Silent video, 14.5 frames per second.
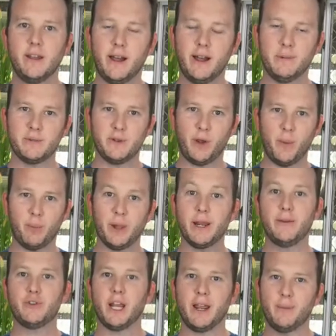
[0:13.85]
So we've got plenty
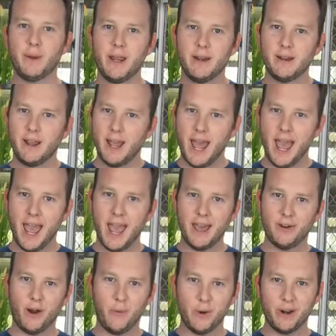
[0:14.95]
of chicken meat
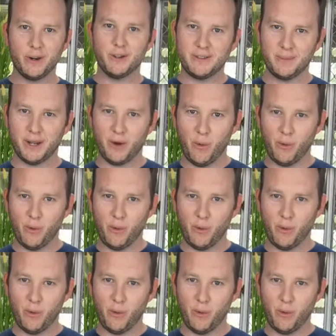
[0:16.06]
and I want to do something